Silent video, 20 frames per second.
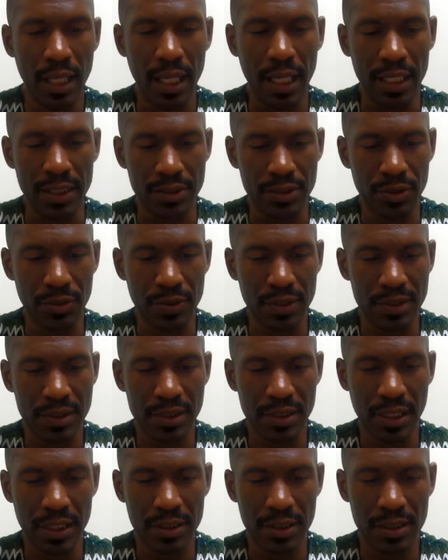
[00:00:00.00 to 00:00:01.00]
As you can
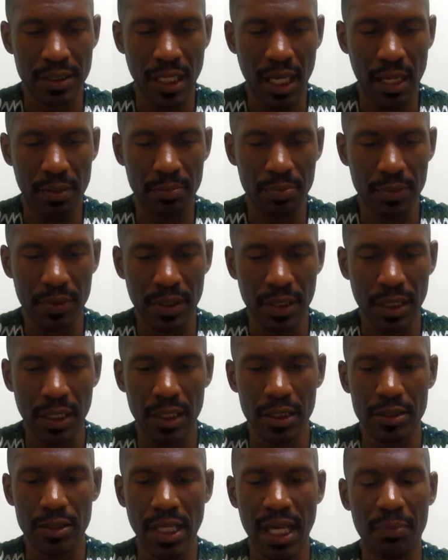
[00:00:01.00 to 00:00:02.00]
see at the top,
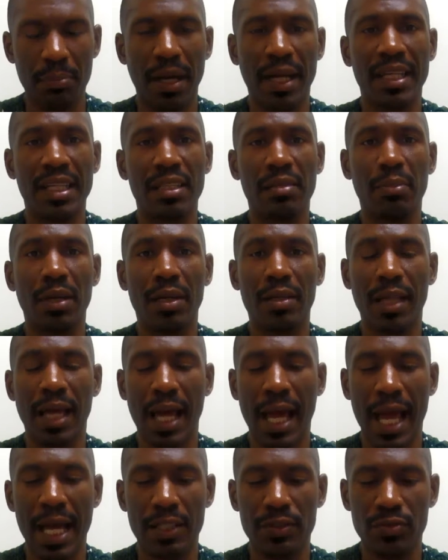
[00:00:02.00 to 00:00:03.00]
you have my email
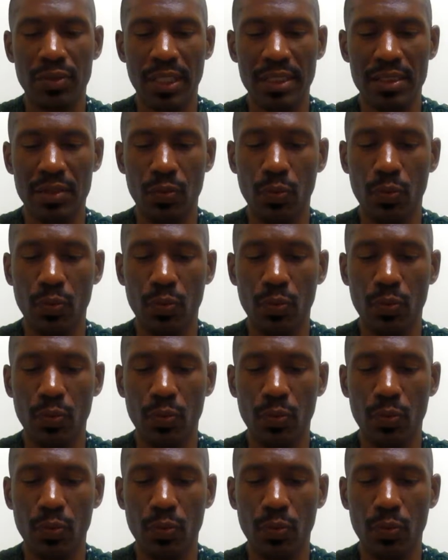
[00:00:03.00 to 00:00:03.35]
address,